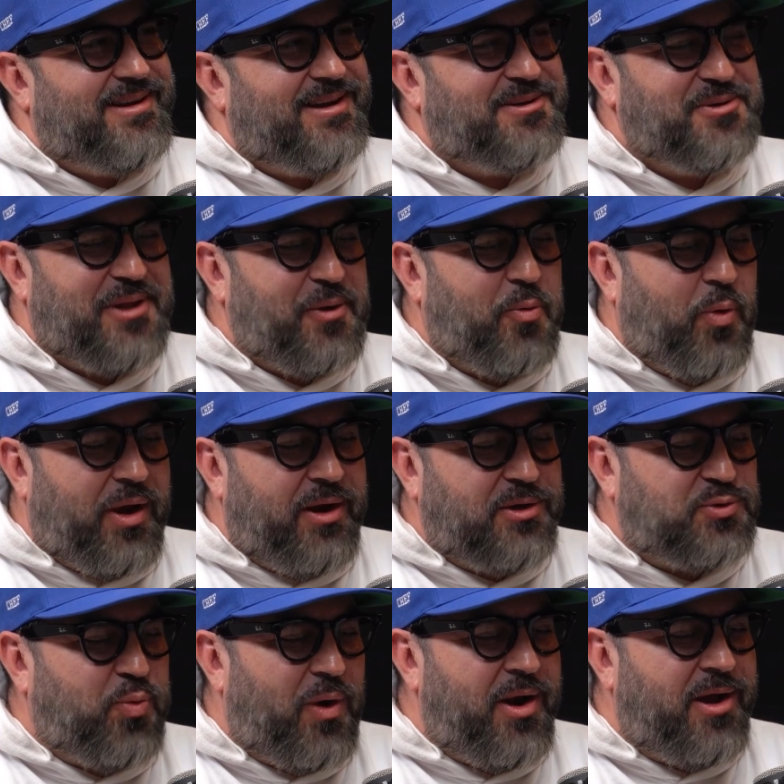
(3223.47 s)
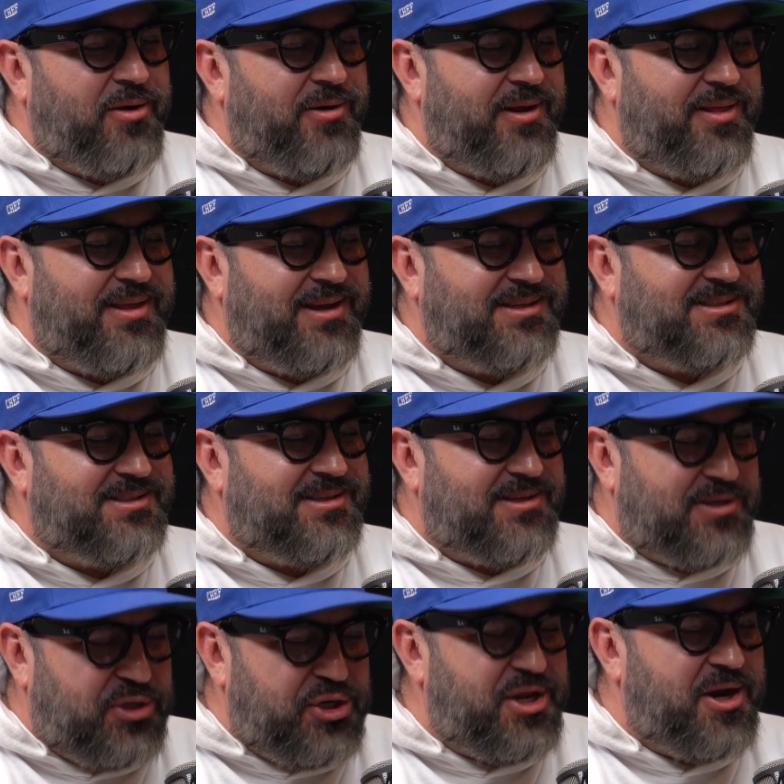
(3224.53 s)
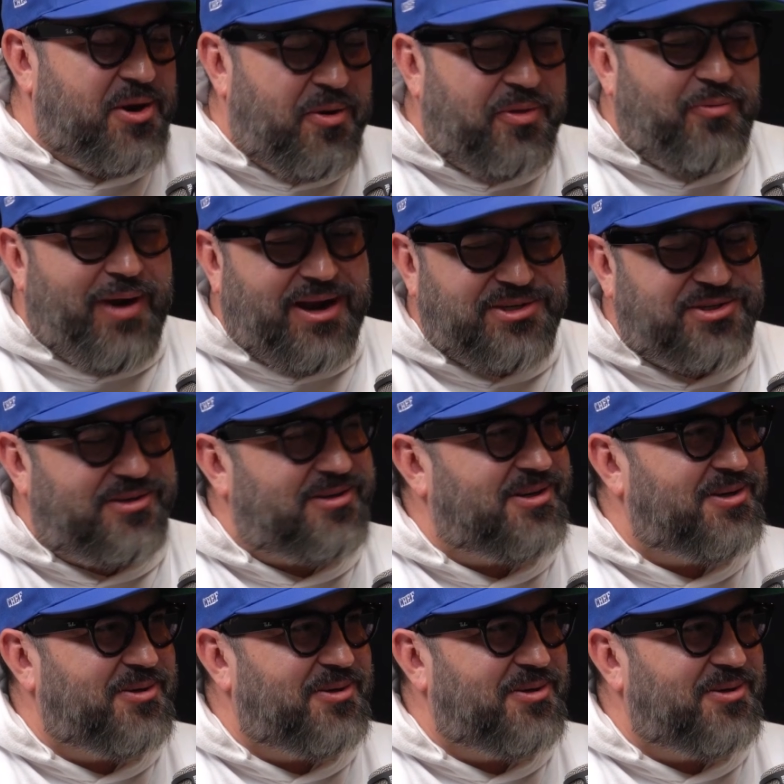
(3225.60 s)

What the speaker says: Yeah, here's 100 things you didn't know the rational could do.